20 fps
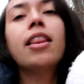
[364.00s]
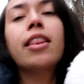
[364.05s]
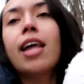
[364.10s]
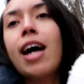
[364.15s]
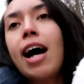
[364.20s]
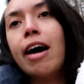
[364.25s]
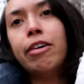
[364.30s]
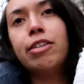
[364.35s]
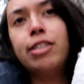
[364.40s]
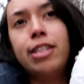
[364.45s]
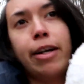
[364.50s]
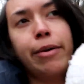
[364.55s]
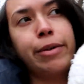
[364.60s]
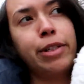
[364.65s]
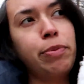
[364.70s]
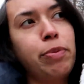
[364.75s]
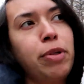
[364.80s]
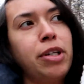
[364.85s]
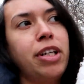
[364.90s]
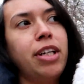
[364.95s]
the outside
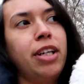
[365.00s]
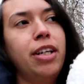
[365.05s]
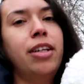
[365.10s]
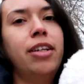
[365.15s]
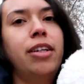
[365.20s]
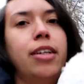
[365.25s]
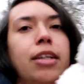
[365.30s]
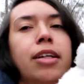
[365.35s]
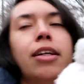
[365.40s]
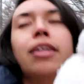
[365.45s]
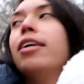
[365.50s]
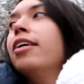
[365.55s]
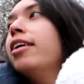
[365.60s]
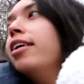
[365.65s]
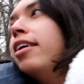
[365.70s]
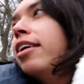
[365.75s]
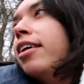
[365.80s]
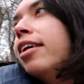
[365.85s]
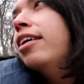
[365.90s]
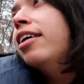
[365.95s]
was pretty.
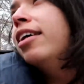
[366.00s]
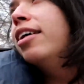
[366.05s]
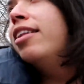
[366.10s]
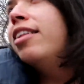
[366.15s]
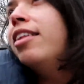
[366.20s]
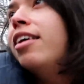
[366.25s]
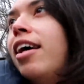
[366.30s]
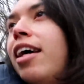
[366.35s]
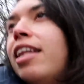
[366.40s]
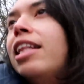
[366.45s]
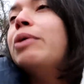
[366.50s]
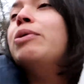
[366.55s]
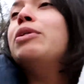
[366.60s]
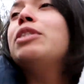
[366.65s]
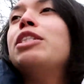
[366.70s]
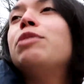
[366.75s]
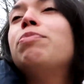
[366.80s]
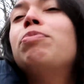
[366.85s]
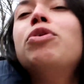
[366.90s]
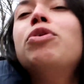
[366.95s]
And there was this